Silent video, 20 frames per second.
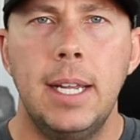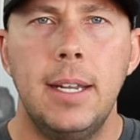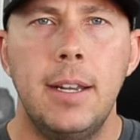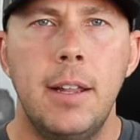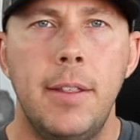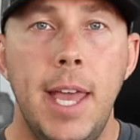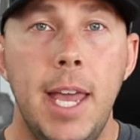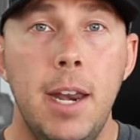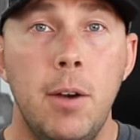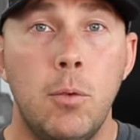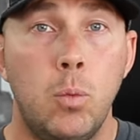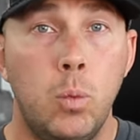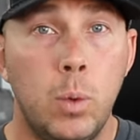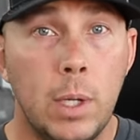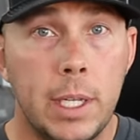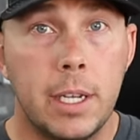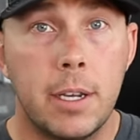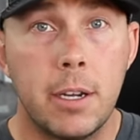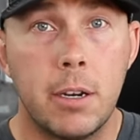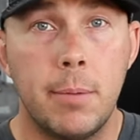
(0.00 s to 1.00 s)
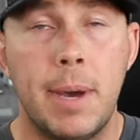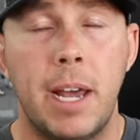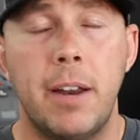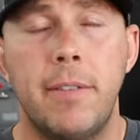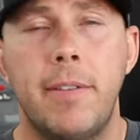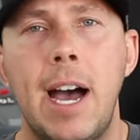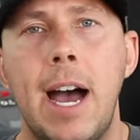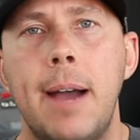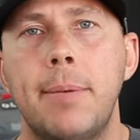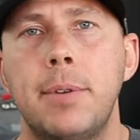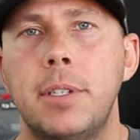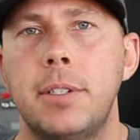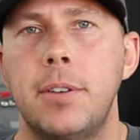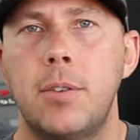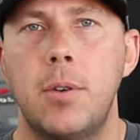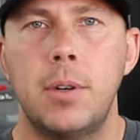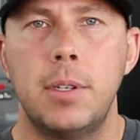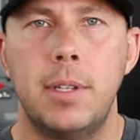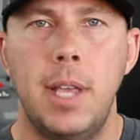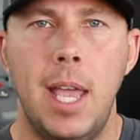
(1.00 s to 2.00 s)
Now, they had a really good amount of options. Of
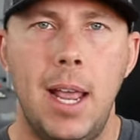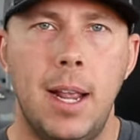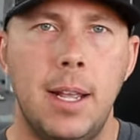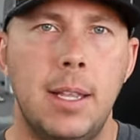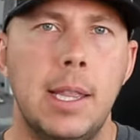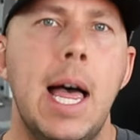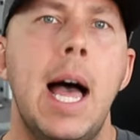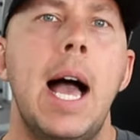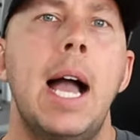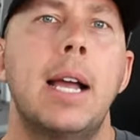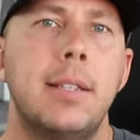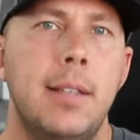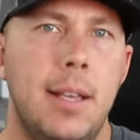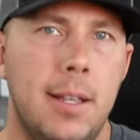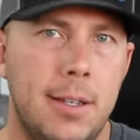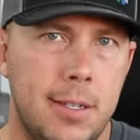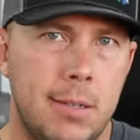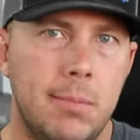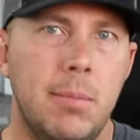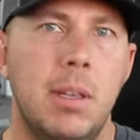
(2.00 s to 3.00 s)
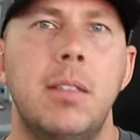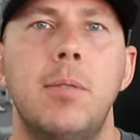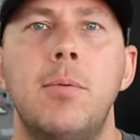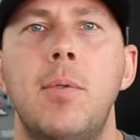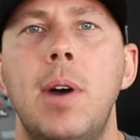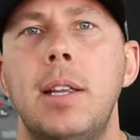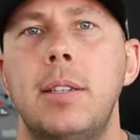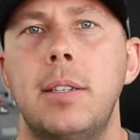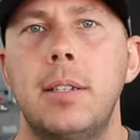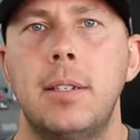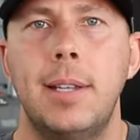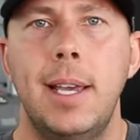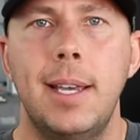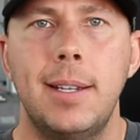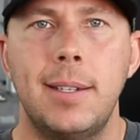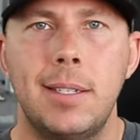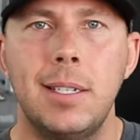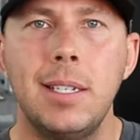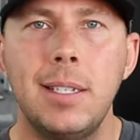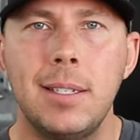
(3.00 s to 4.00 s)
course, they had Glocks, they had Smith & Wessons, they had
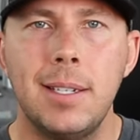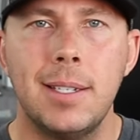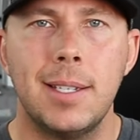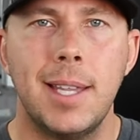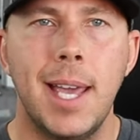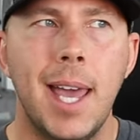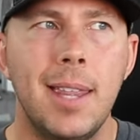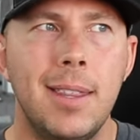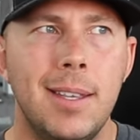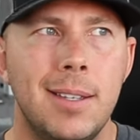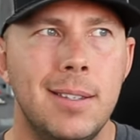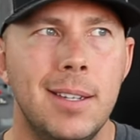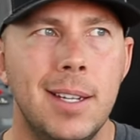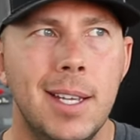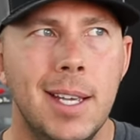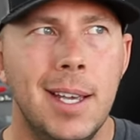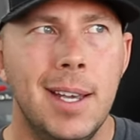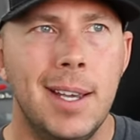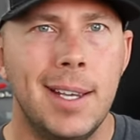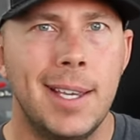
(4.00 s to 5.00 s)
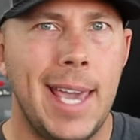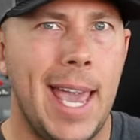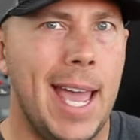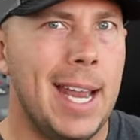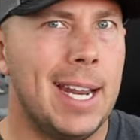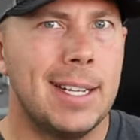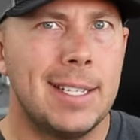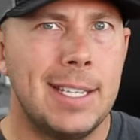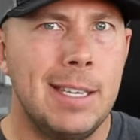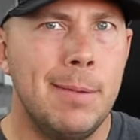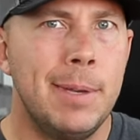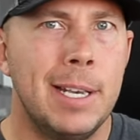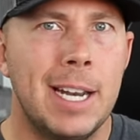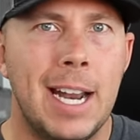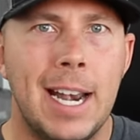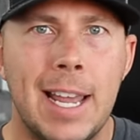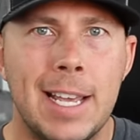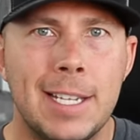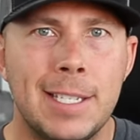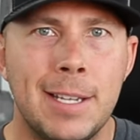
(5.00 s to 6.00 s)
CZs, they had the Canic
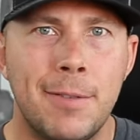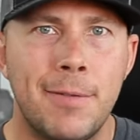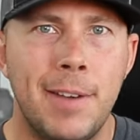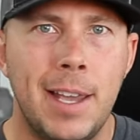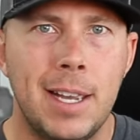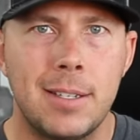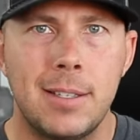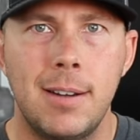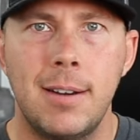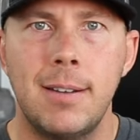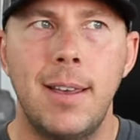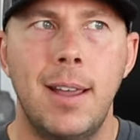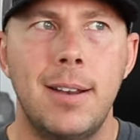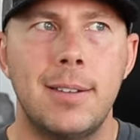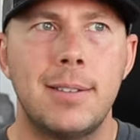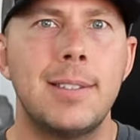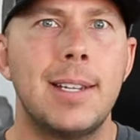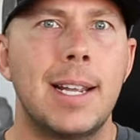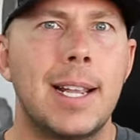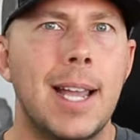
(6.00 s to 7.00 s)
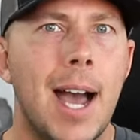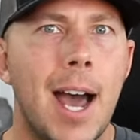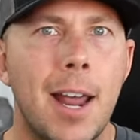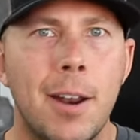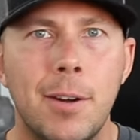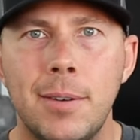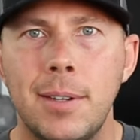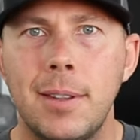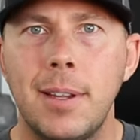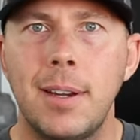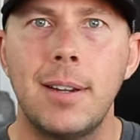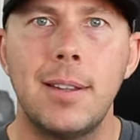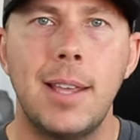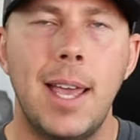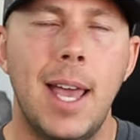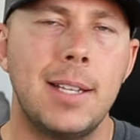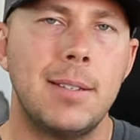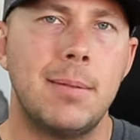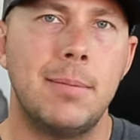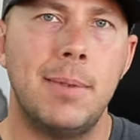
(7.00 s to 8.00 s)
TP9 SFX in there, they had a Staccato in there, they
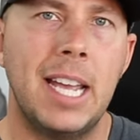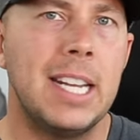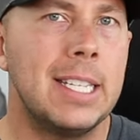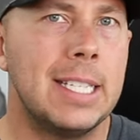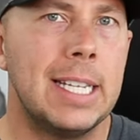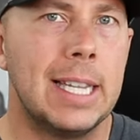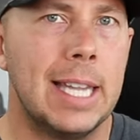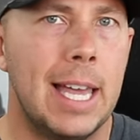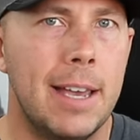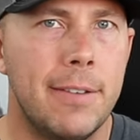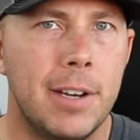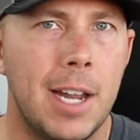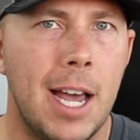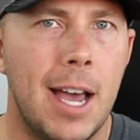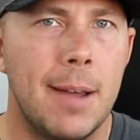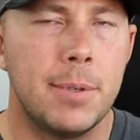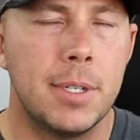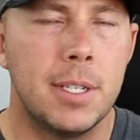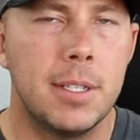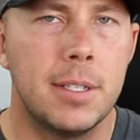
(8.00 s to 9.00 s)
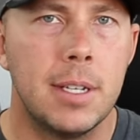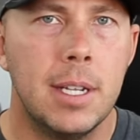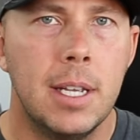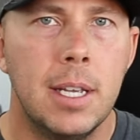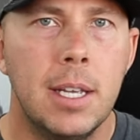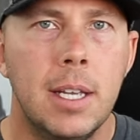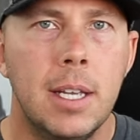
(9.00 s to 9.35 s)
had some 1911 options.